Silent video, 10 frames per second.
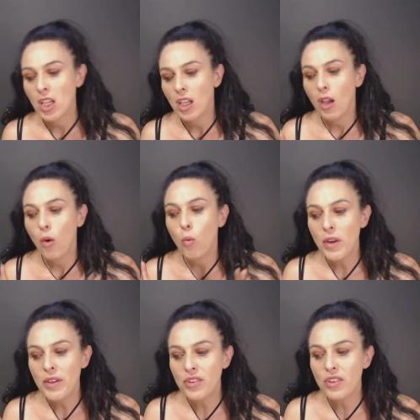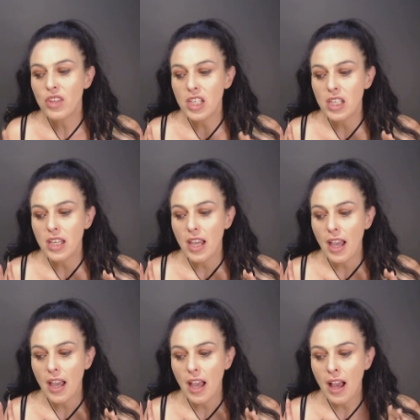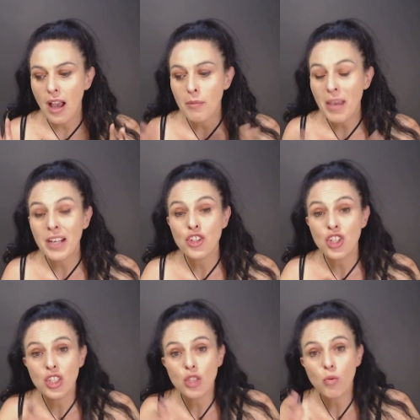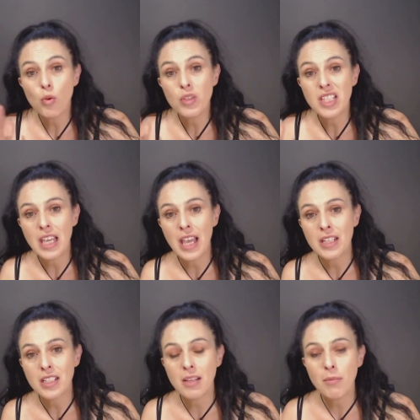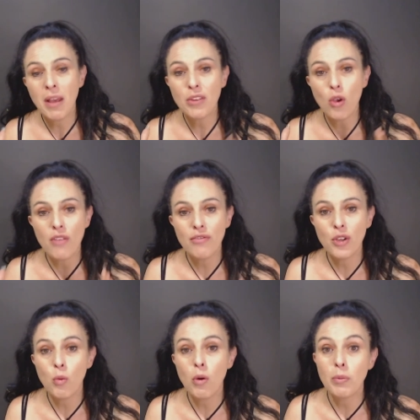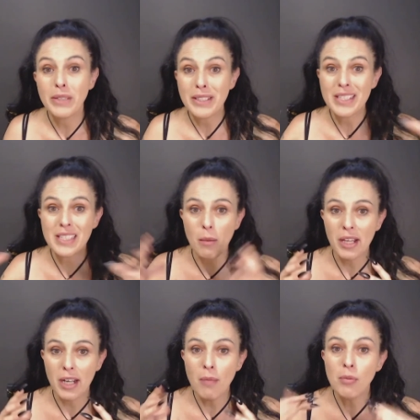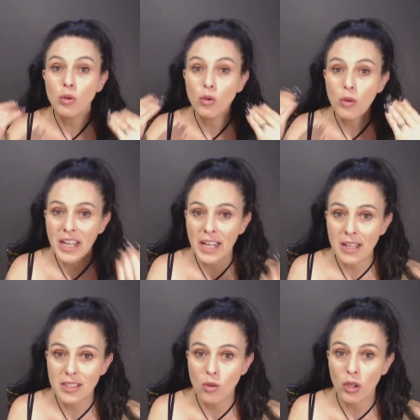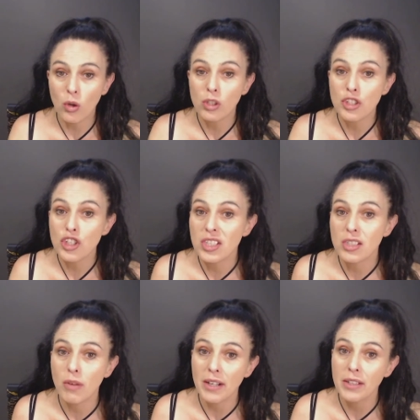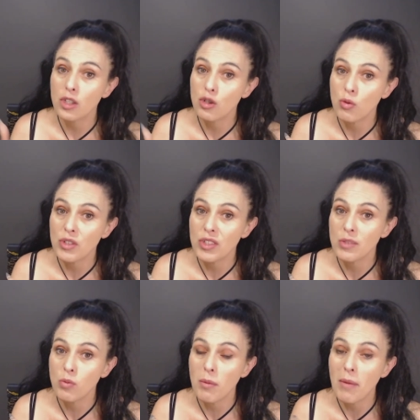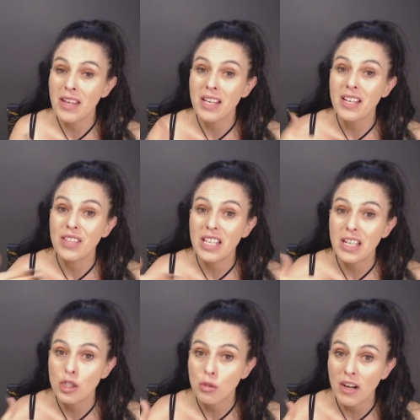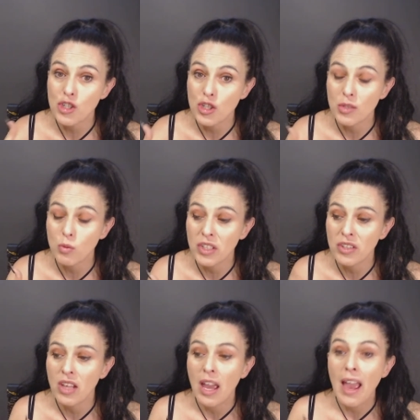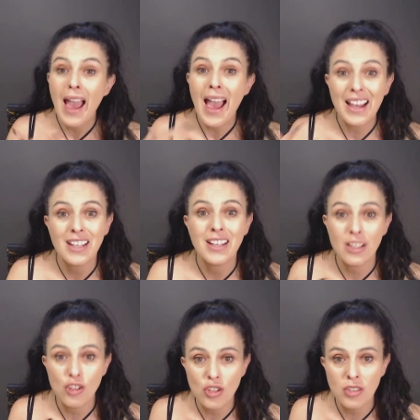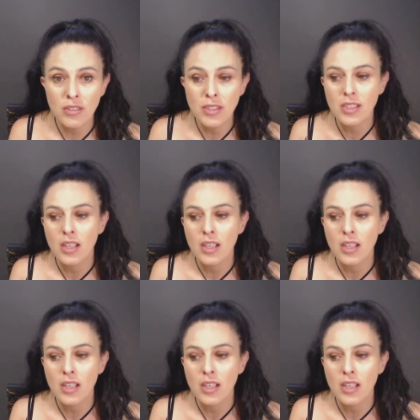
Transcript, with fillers: With the um, energy towards the end of the month, I feel we'll be summing it up, looking at our psychology surrounding the choices we're making and the interactions with our connections.